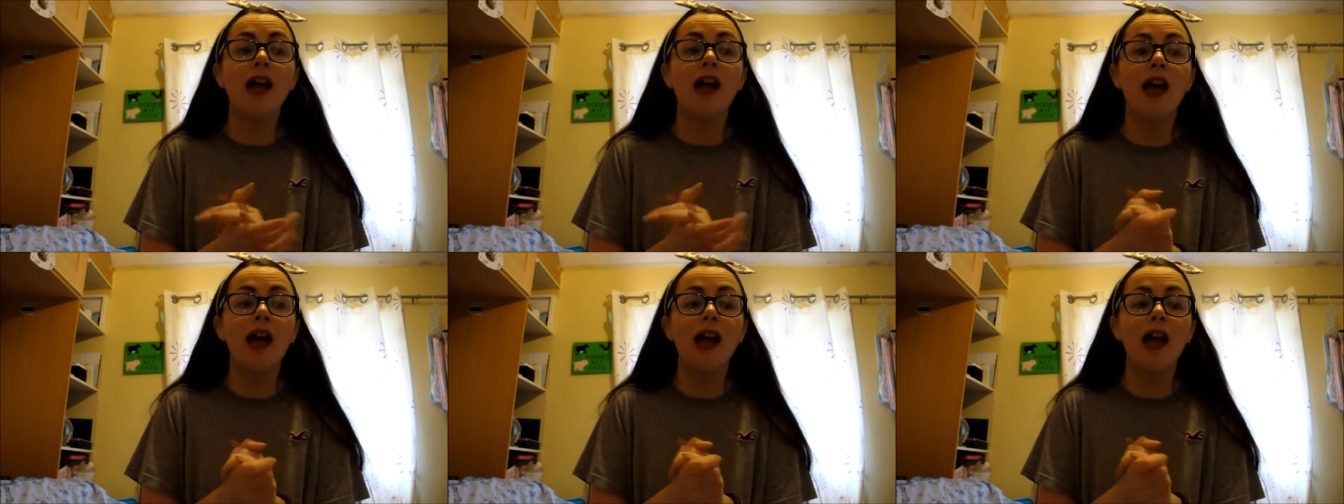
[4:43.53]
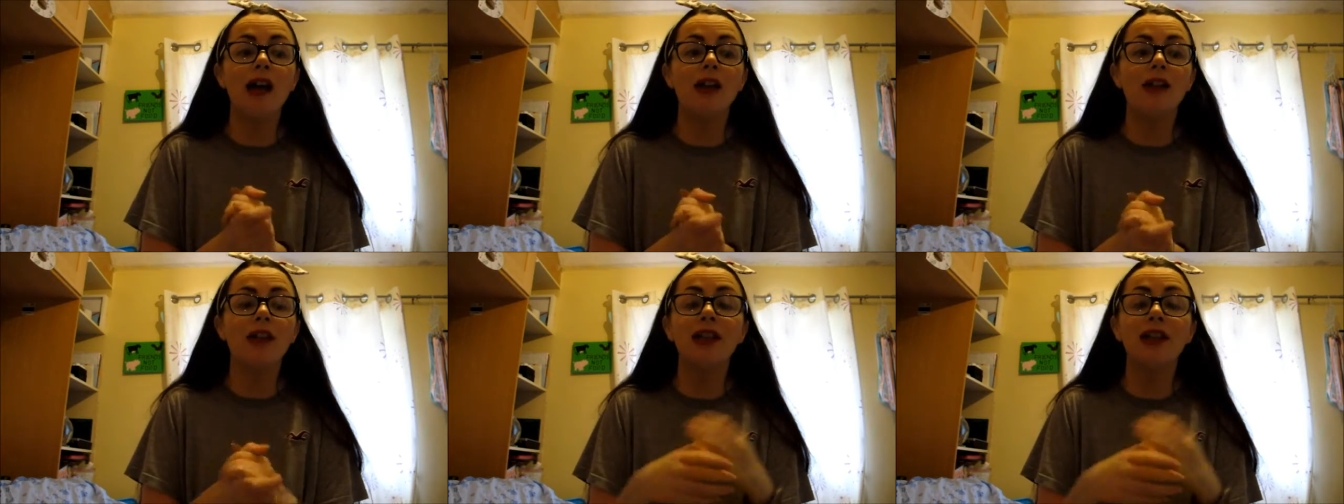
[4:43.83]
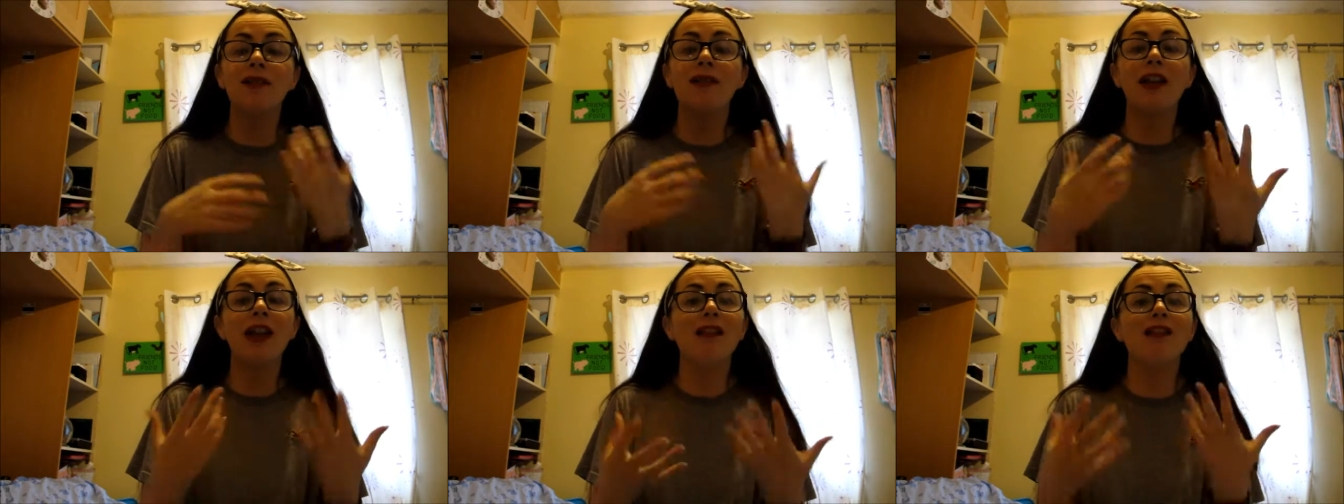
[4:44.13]
And I
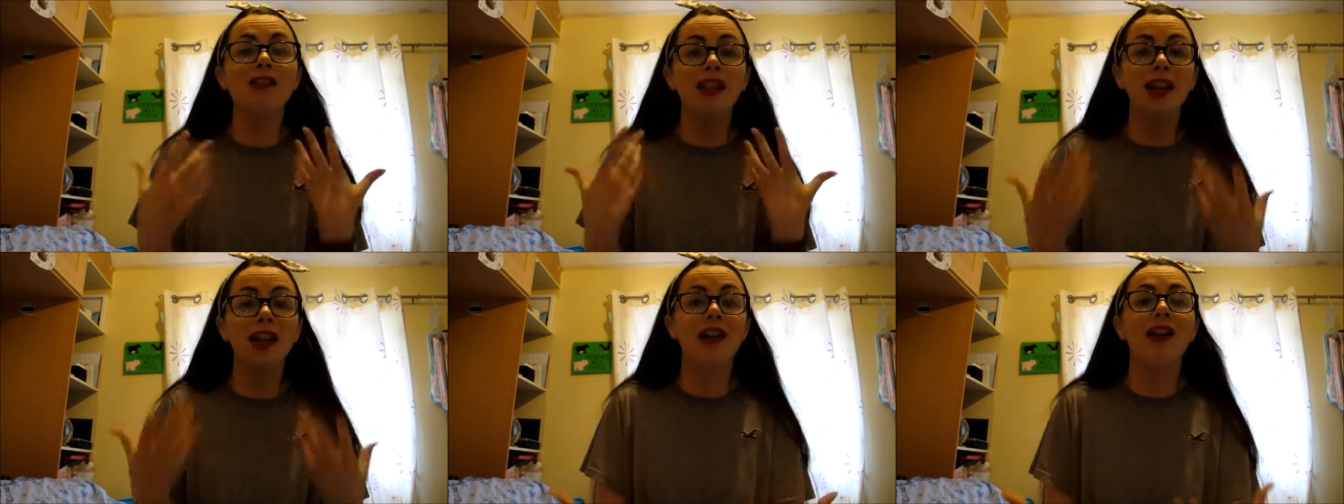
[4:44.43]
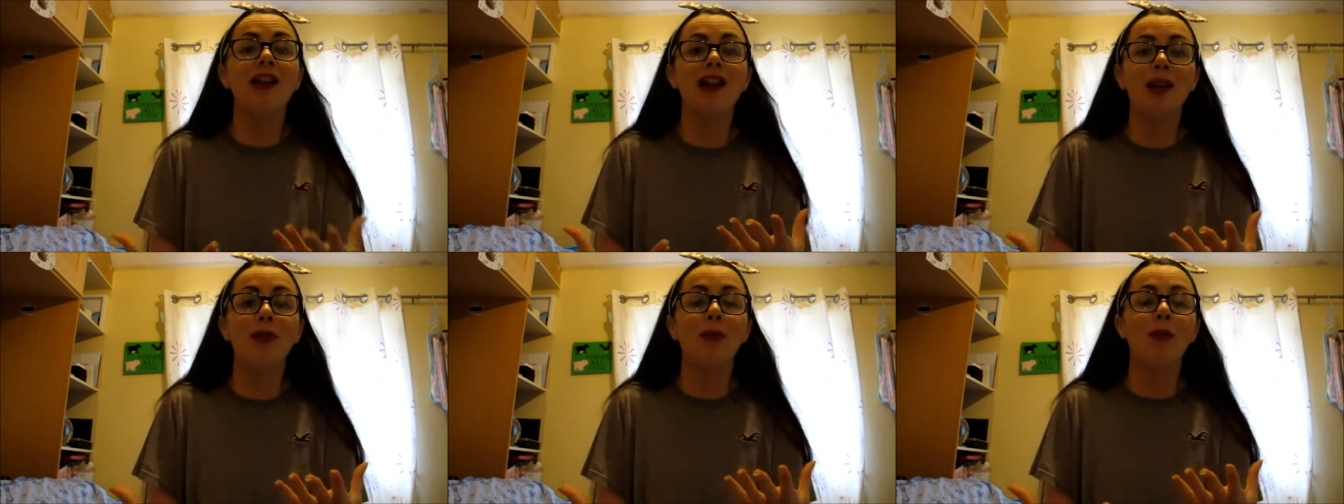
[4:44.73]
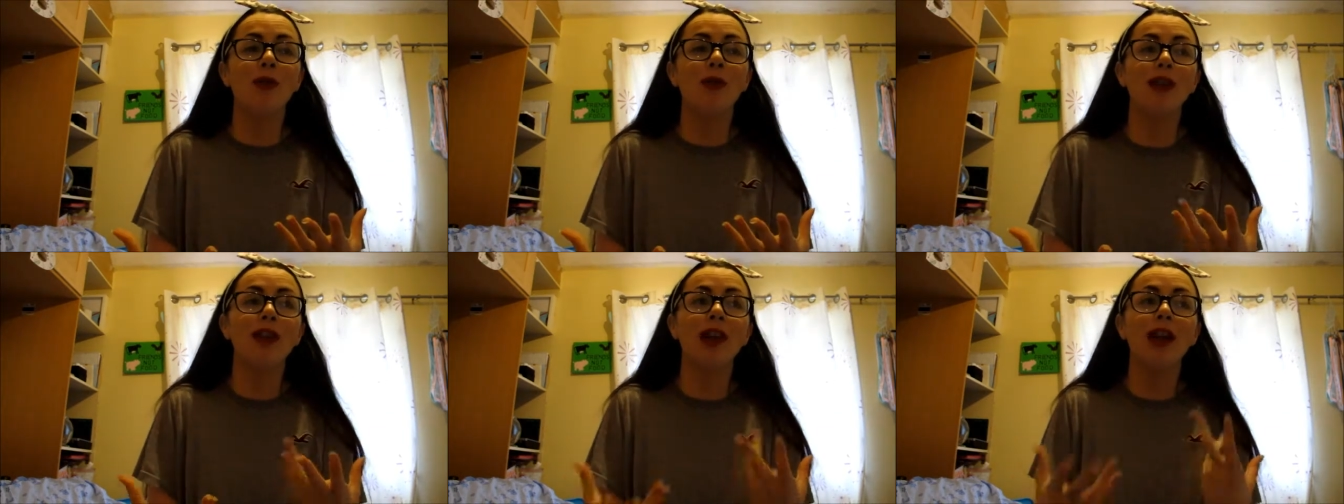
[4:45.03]
even left early on
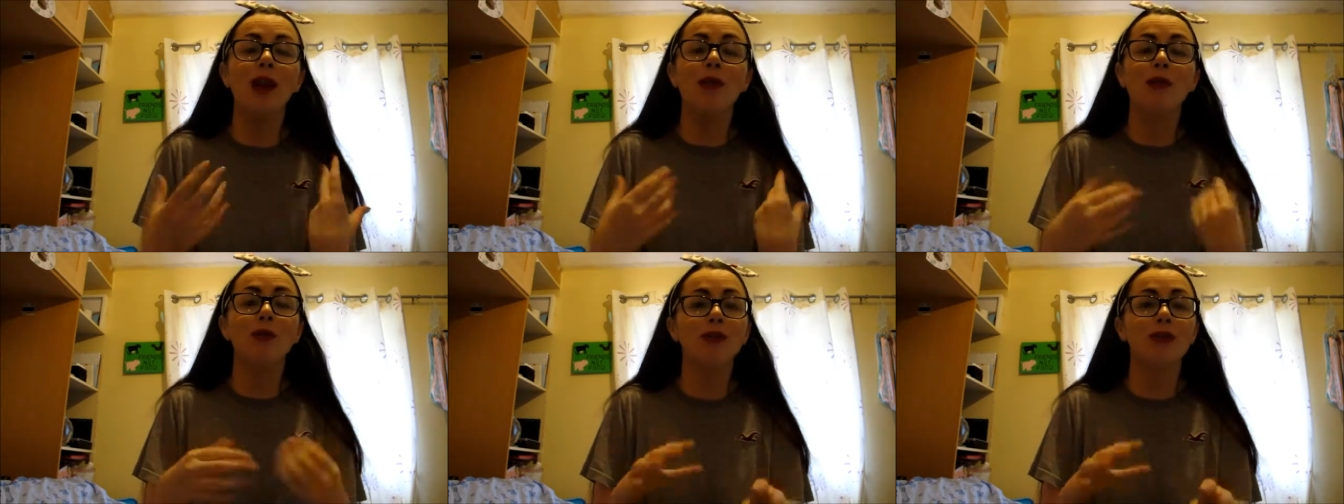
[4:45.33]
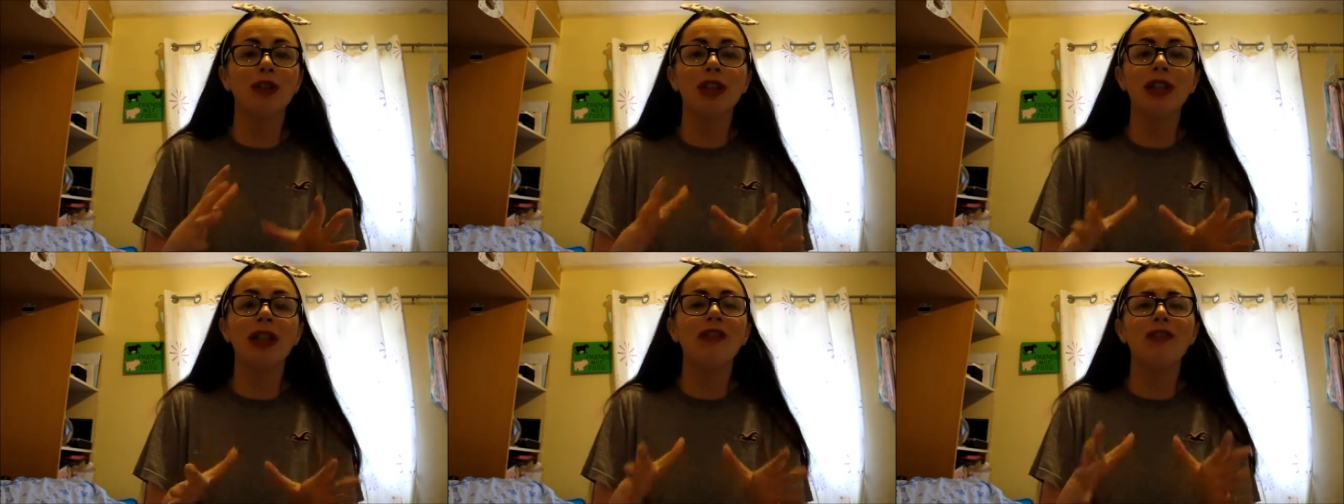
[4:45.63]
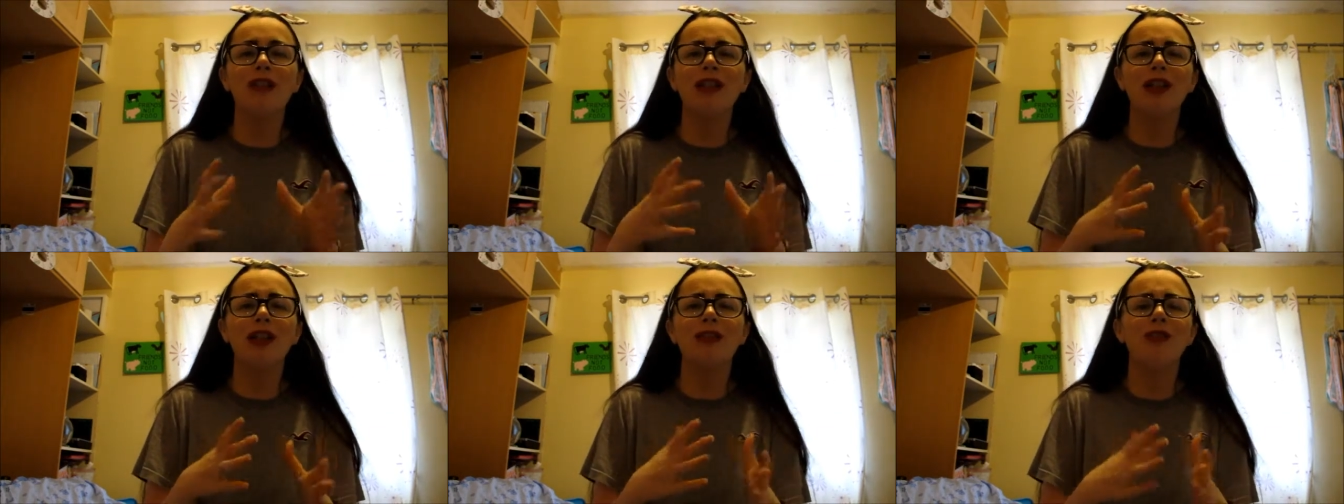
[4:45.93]
Monday. I was really,
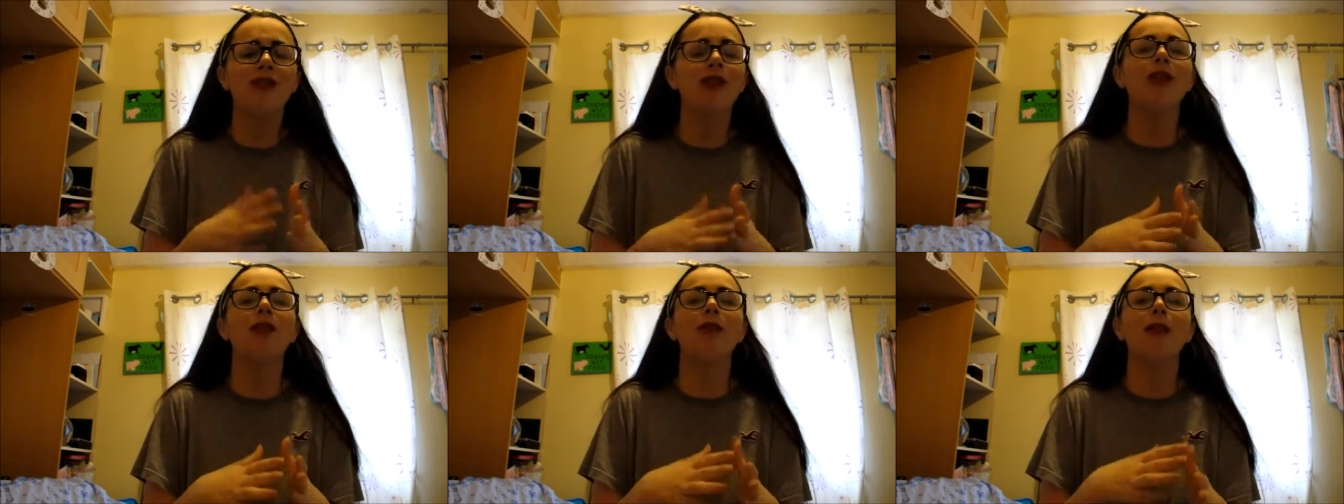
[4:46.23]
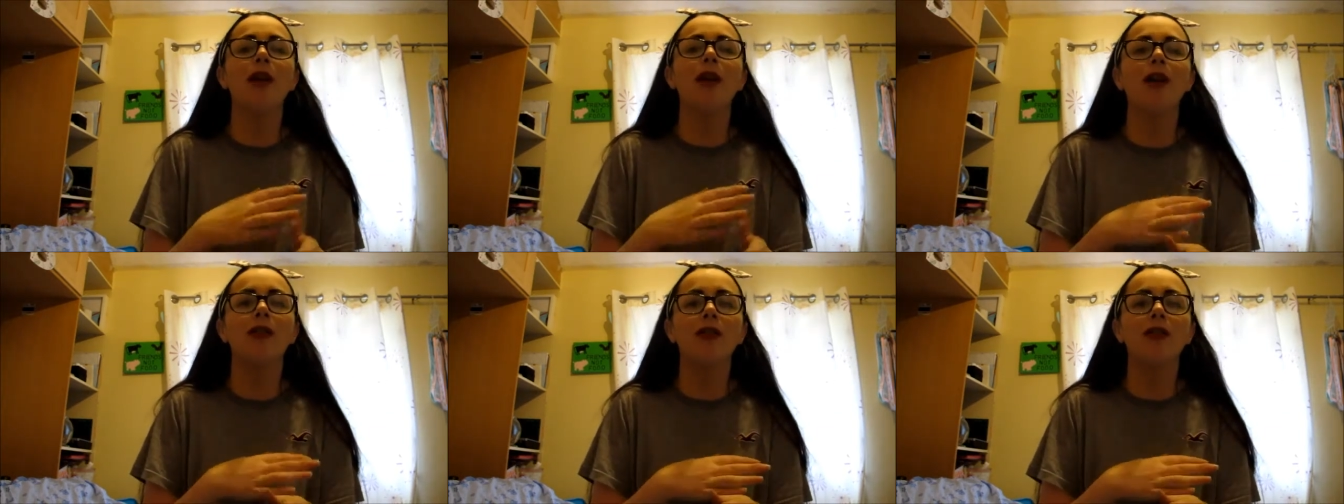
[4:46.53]
really strict about it.